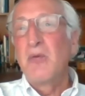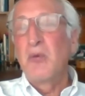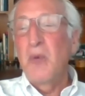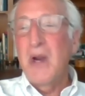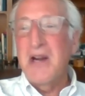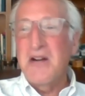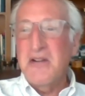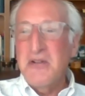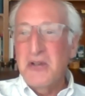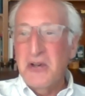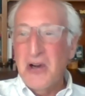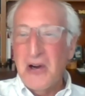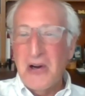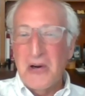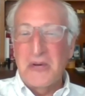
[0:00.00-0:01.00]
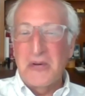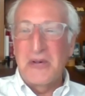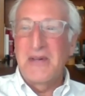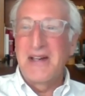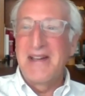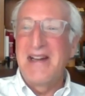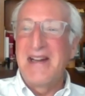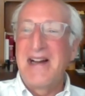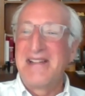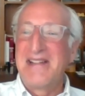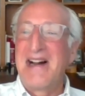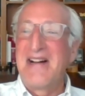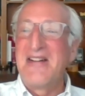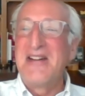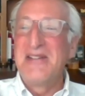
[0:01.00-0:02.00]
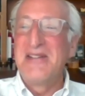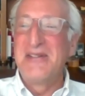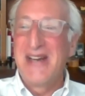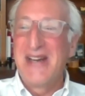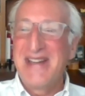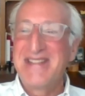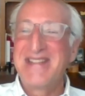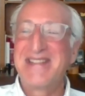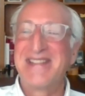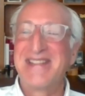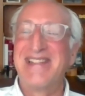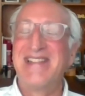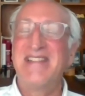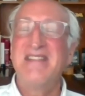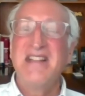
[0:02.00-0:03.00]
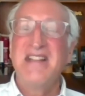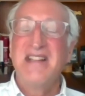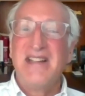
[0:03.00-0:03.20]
where do you go, right? How do you register?